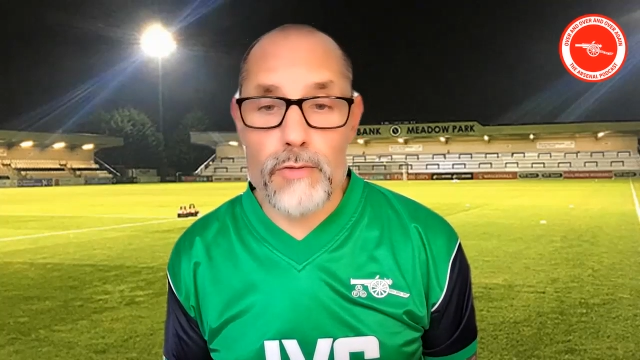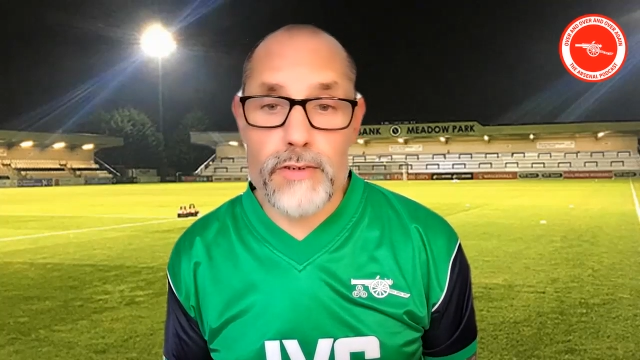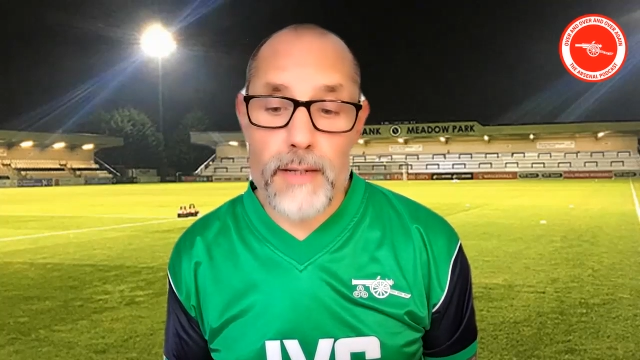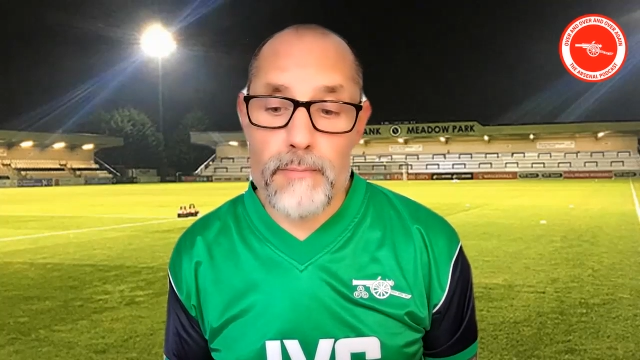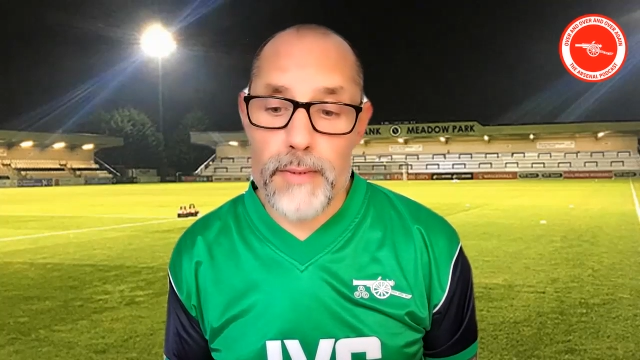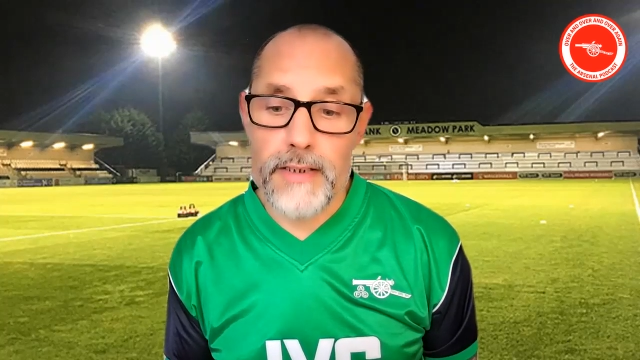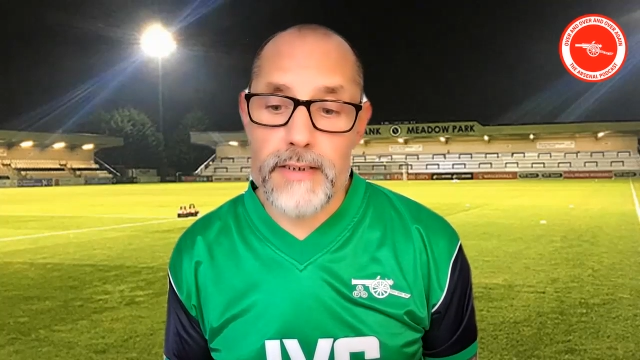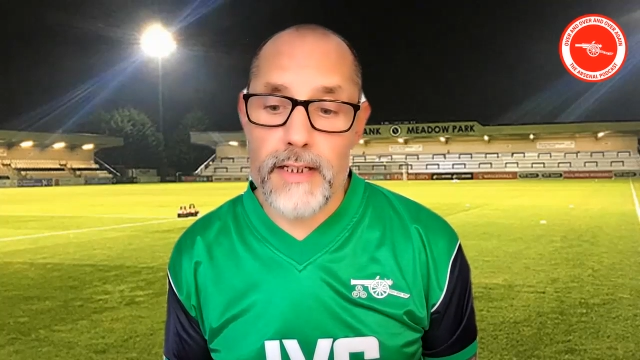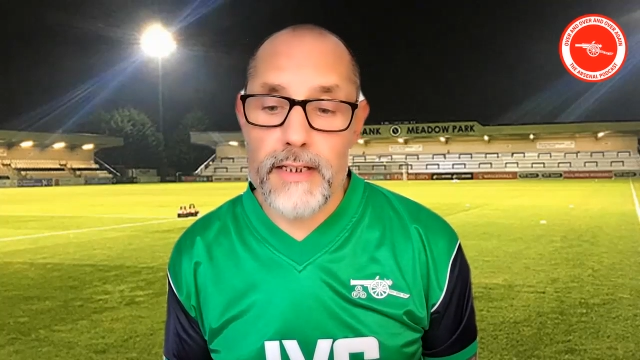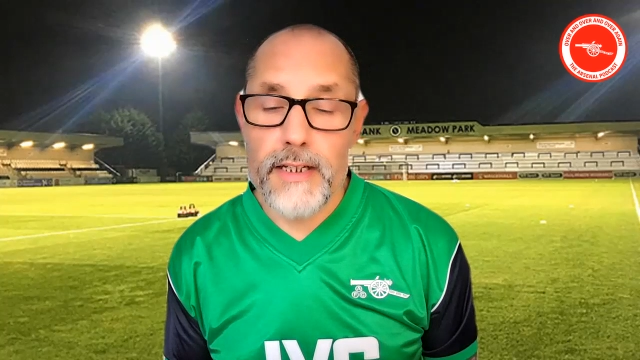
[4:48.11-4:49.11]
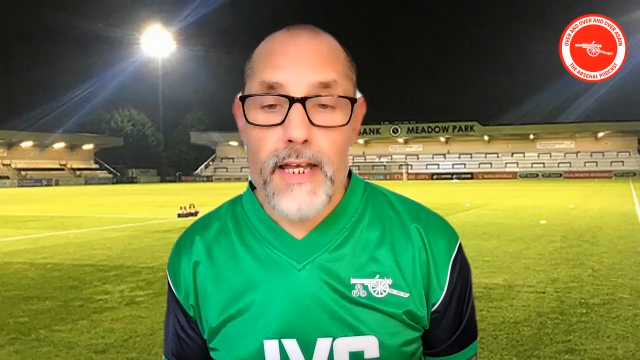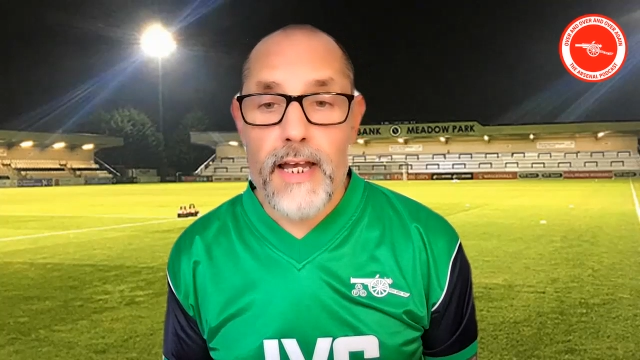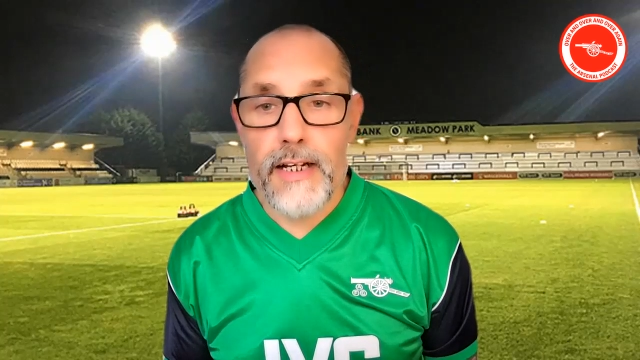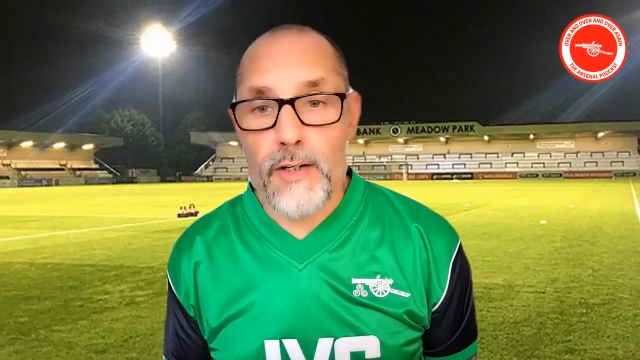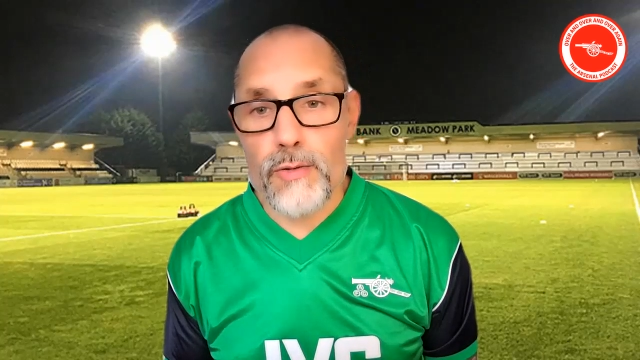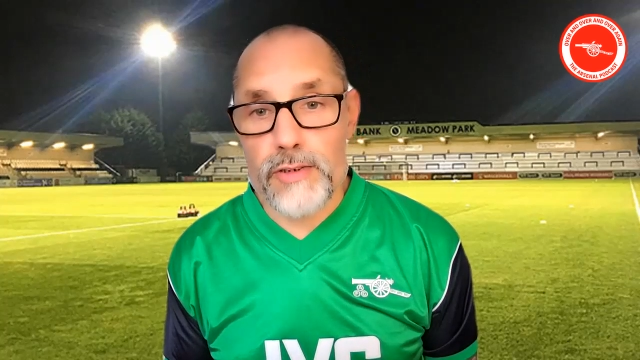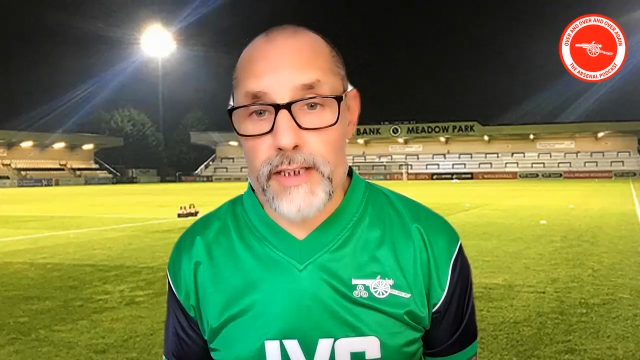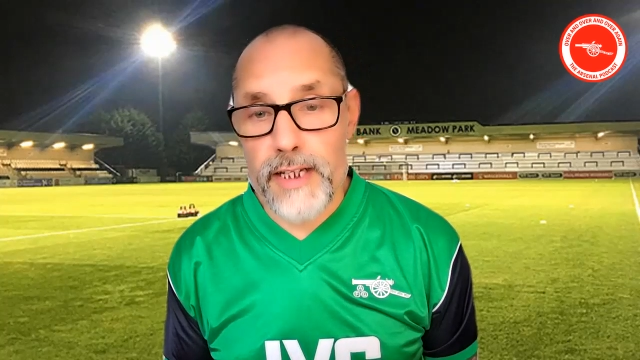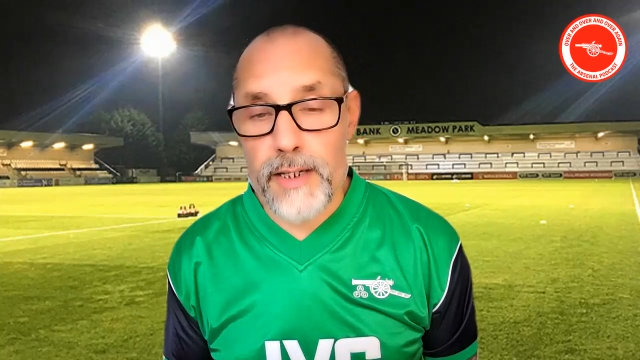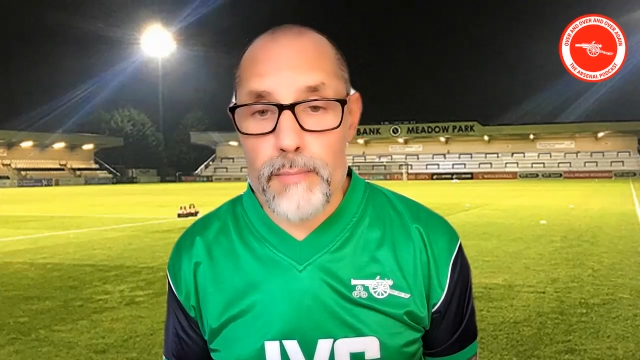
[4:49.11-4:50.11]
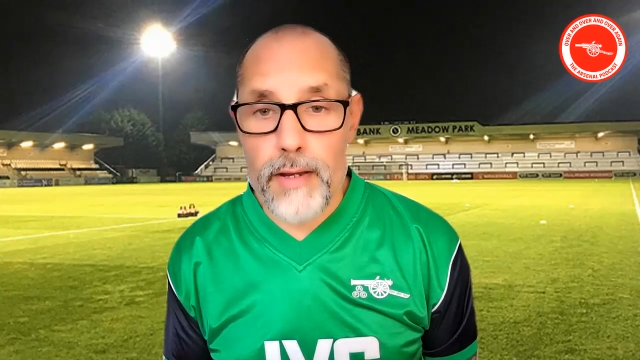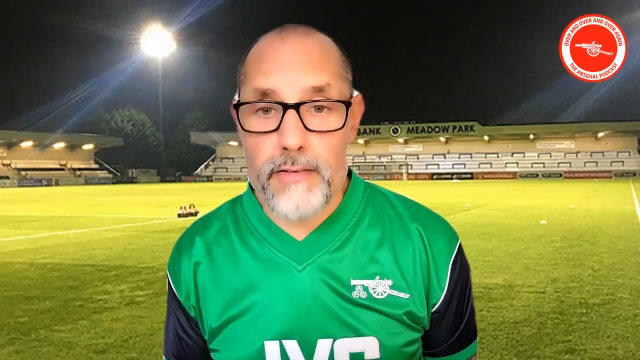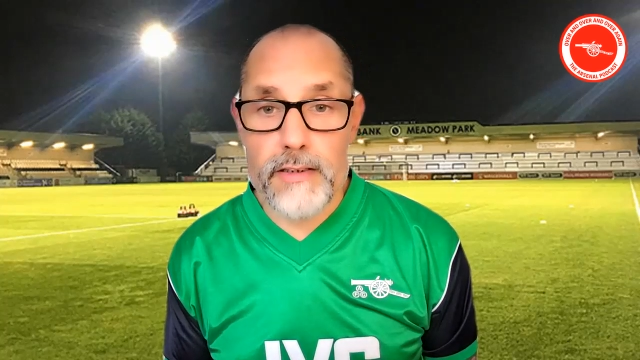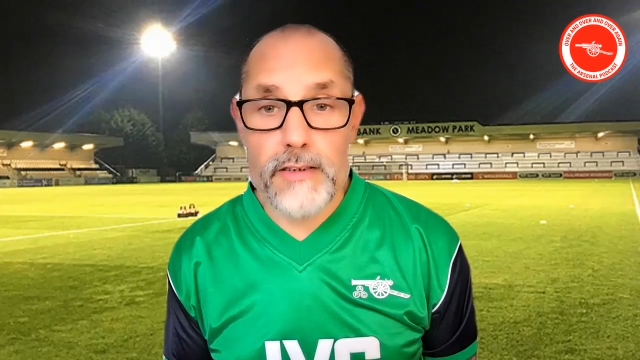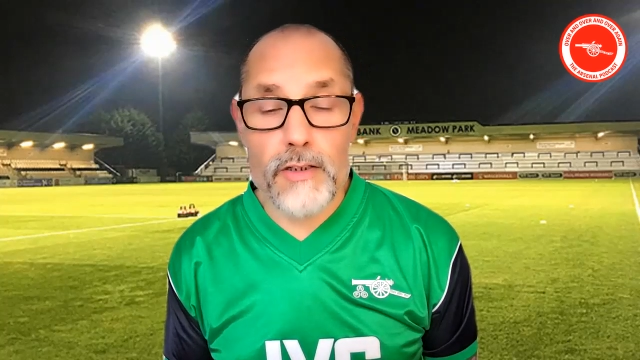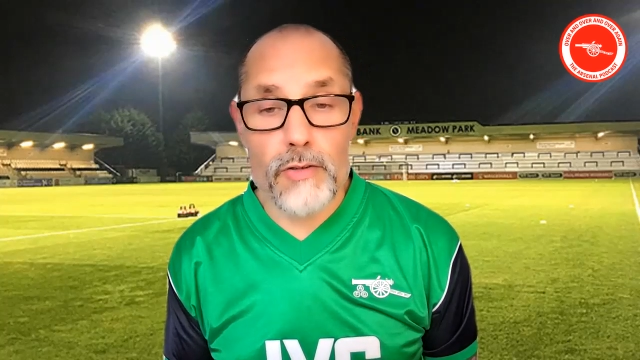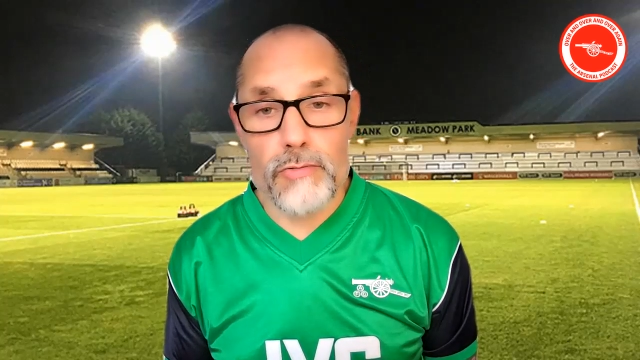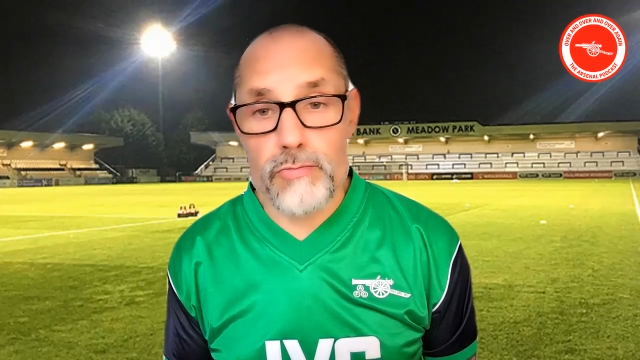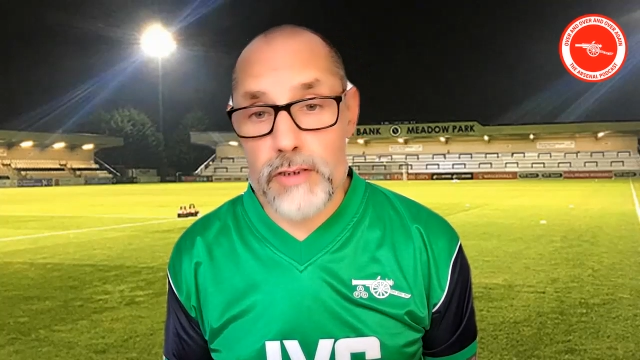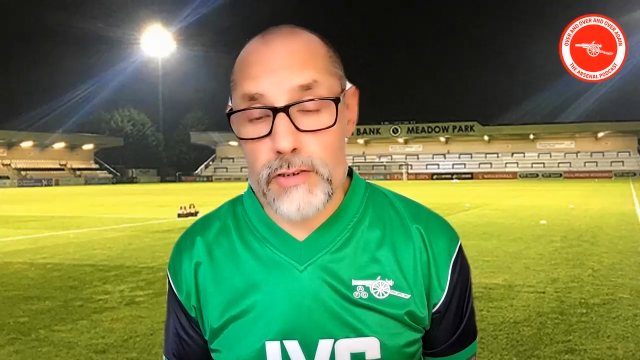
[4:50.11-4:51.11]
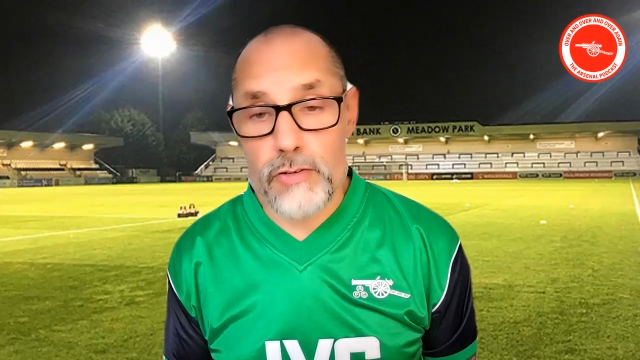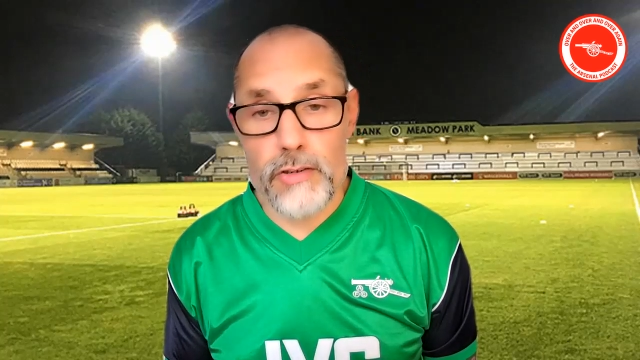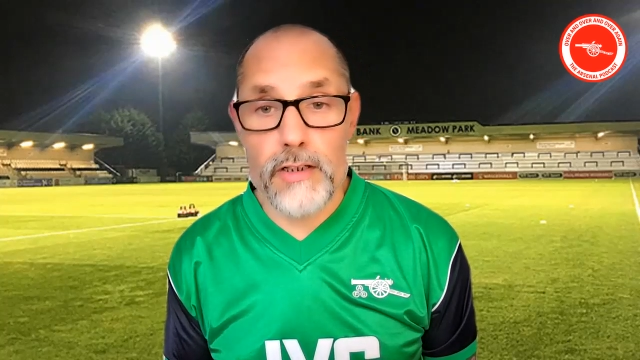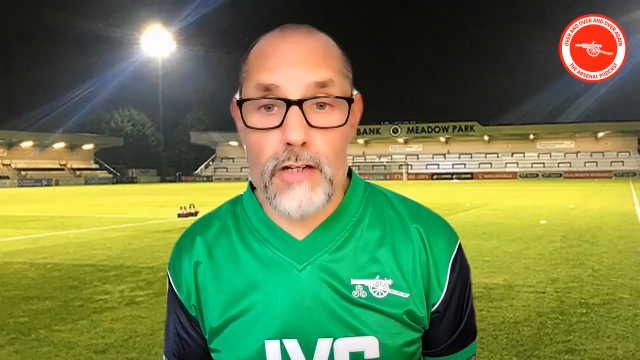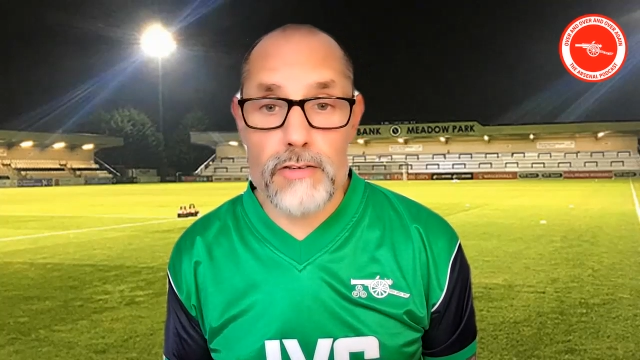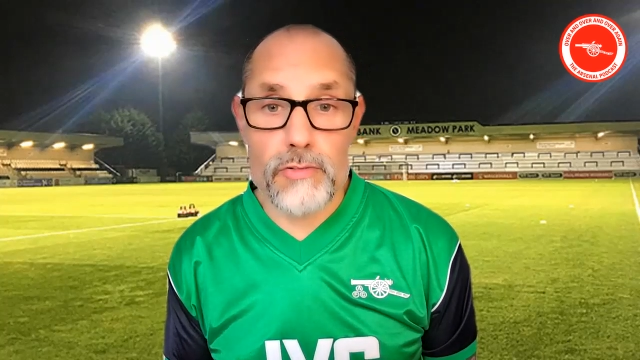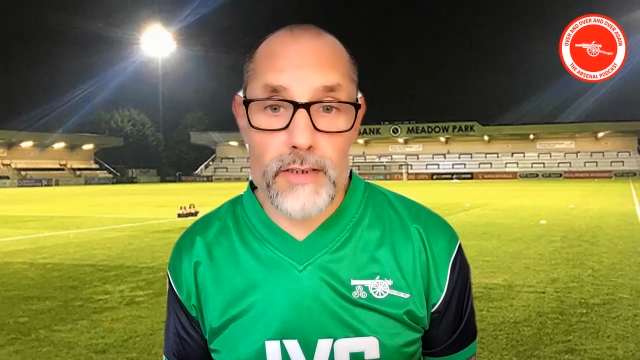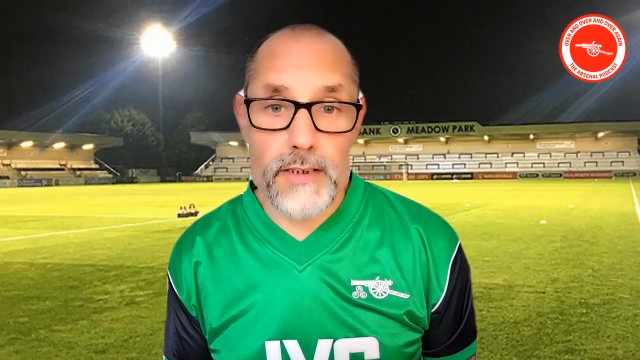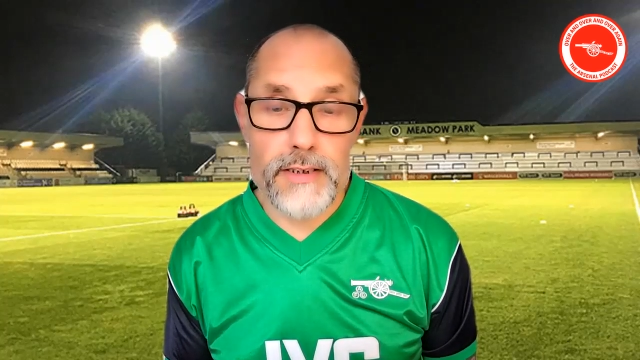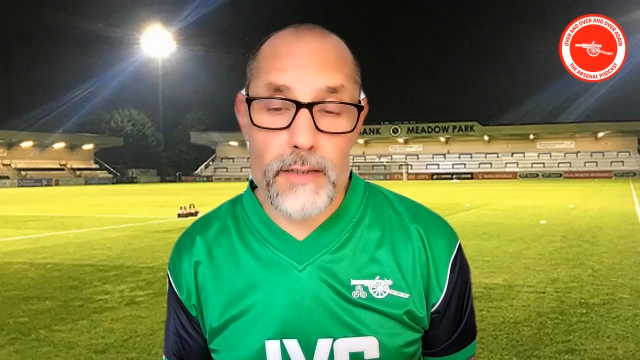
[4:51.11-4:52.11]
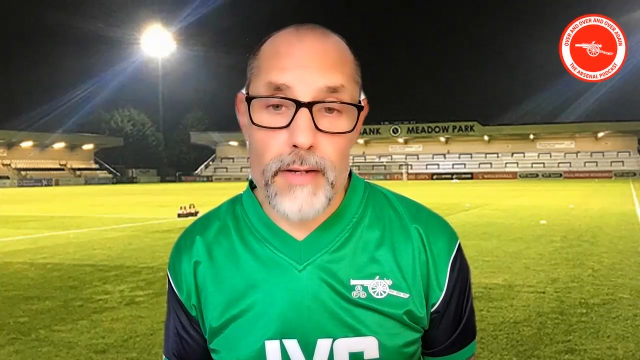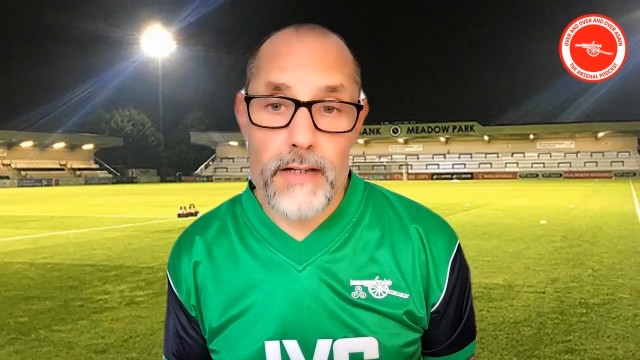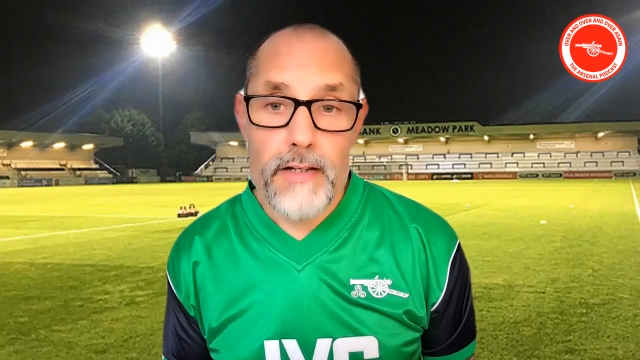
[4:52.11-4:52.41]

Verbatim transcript: Gem Beatty and, of course, Nikita Paris, who just joined Arsenal this summer